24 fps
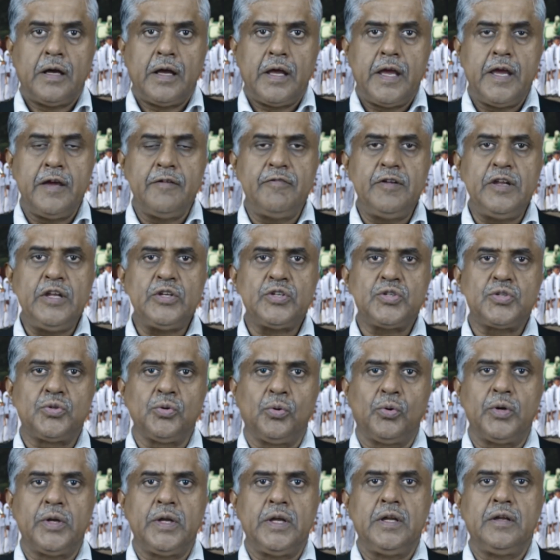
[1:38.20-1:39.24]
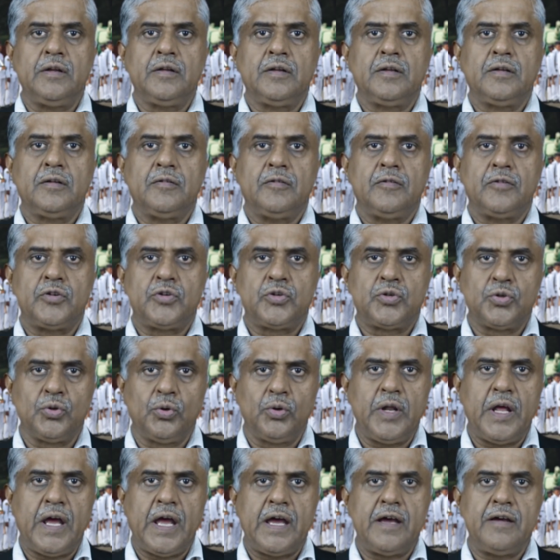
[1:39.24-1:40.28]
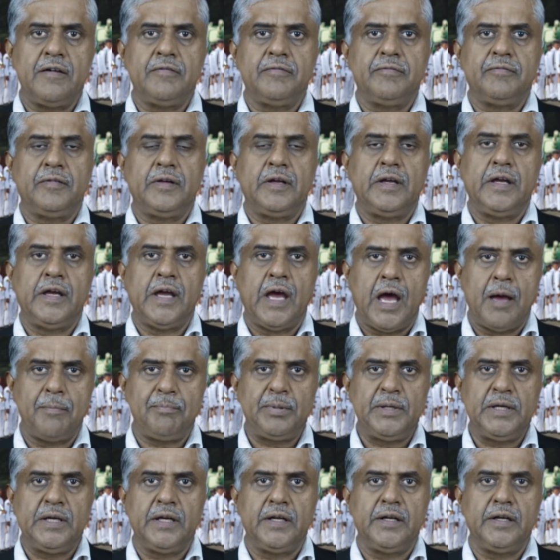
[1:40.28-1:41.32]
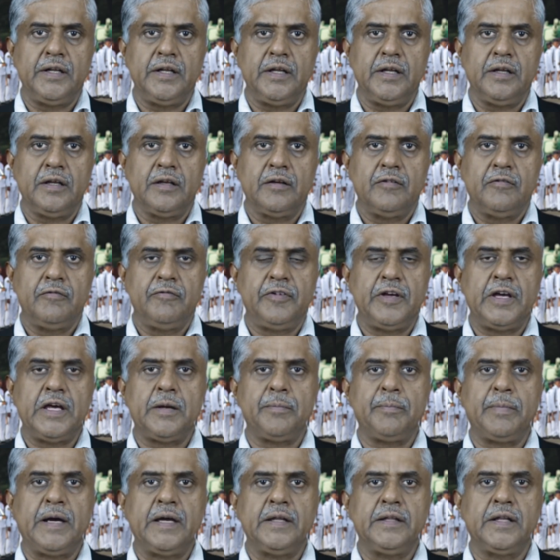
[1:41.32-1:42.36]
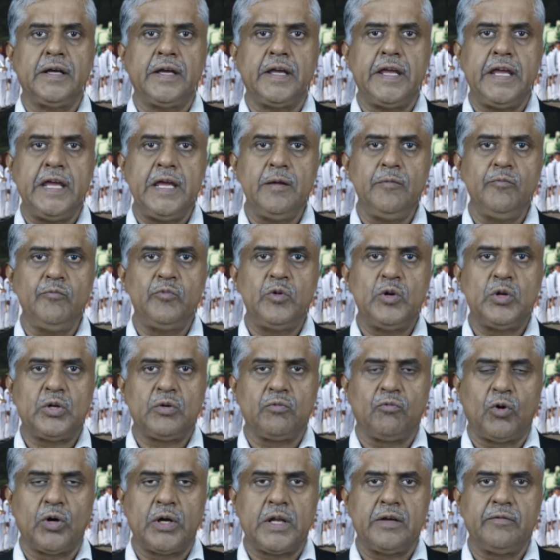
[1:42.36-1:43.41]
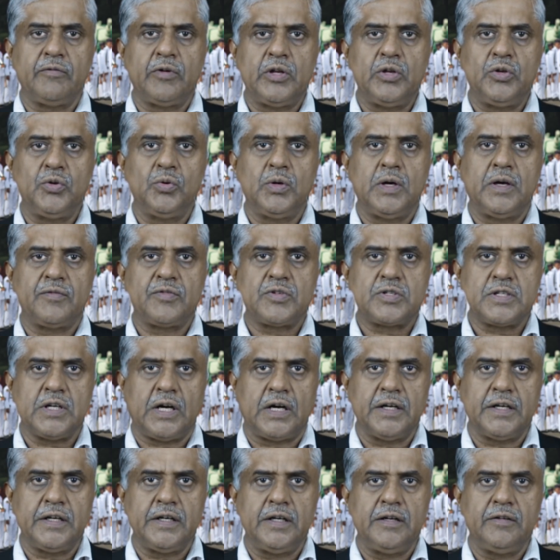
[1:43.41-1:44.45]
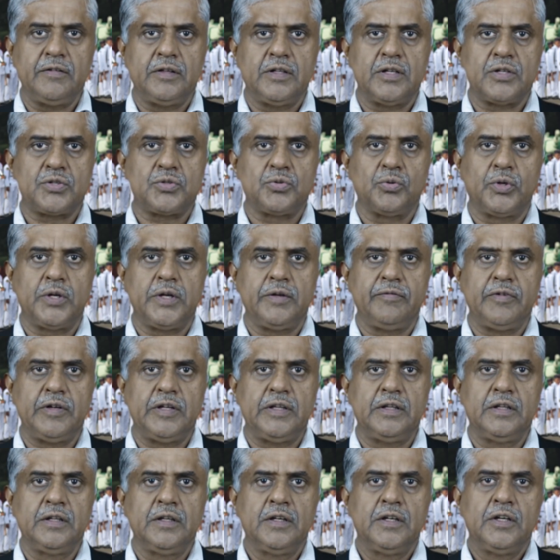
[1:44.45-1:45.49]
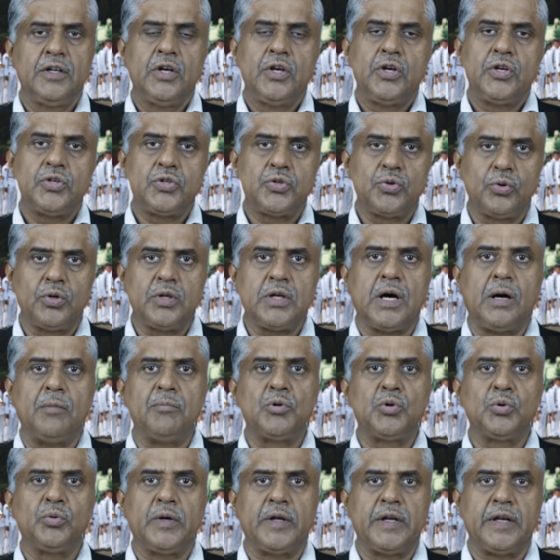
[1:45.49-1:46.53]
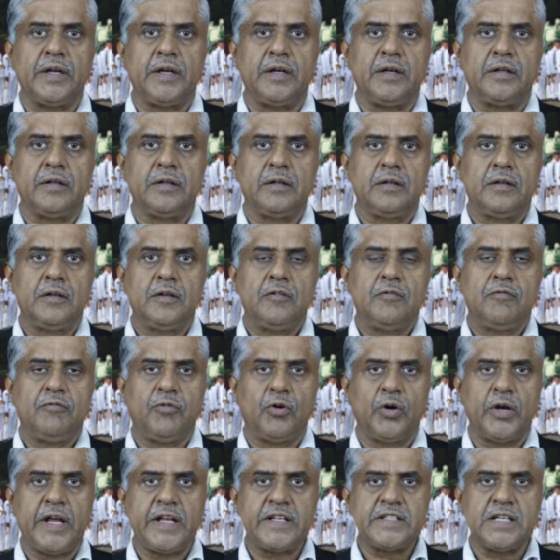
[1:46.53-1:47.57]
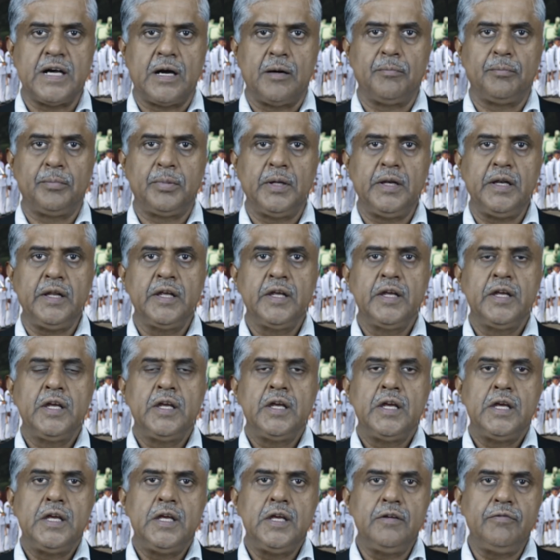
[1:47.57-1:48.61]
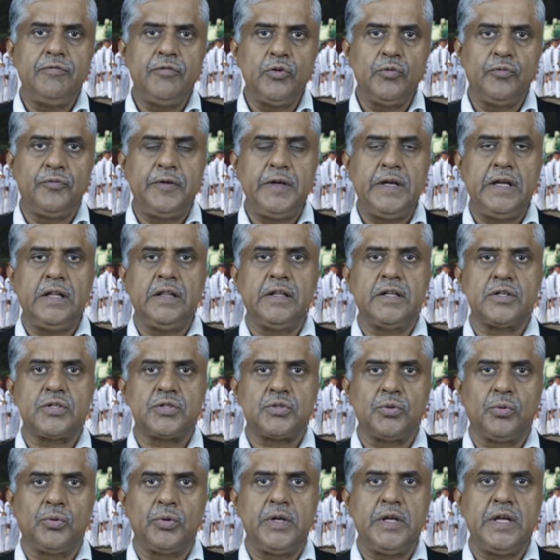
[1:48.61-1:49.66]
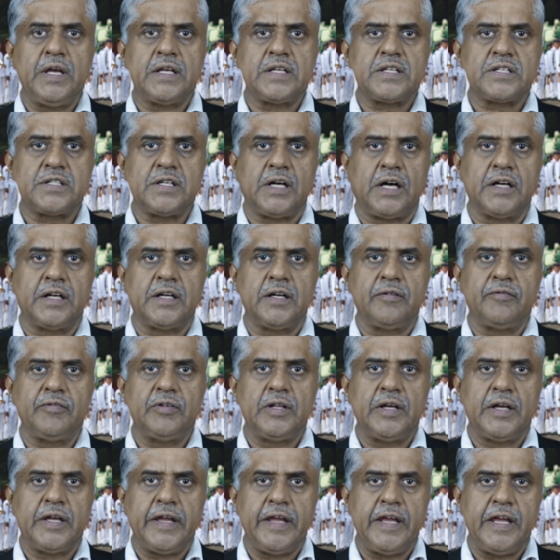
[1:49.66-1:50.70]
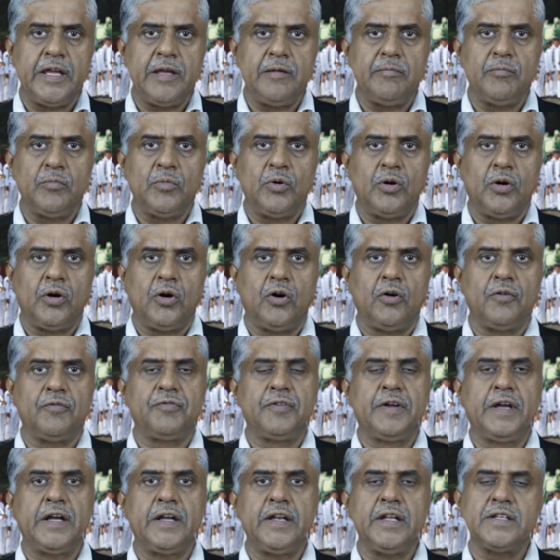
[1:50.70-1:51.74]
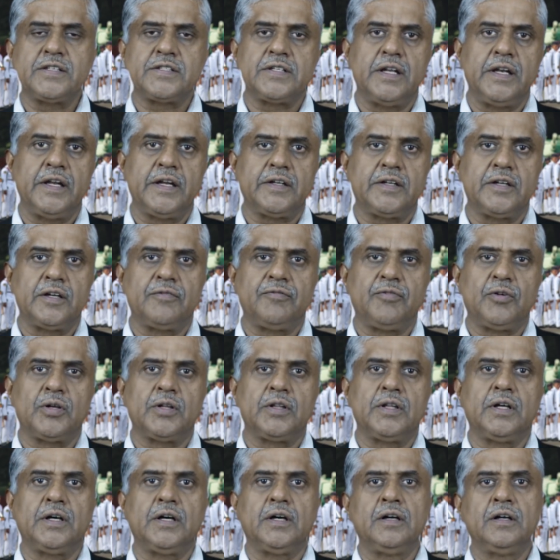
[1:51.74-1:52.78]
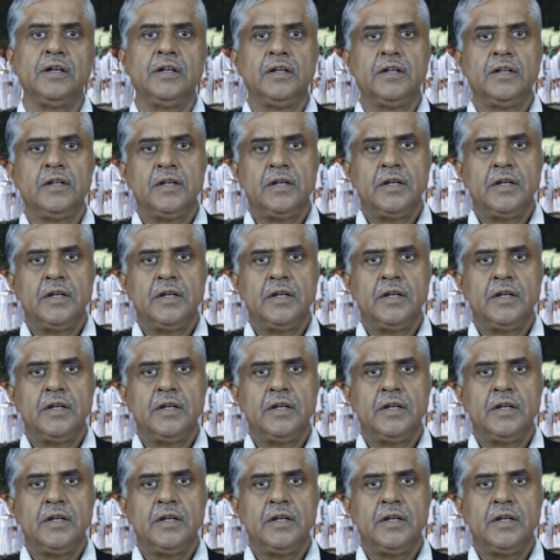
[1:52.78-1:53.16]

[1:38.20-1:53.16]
Every story should have a happy ending whereby the aim with whatever you have started the story with should come to an end. For example, if you feel the story has started with the aim of getting selected for the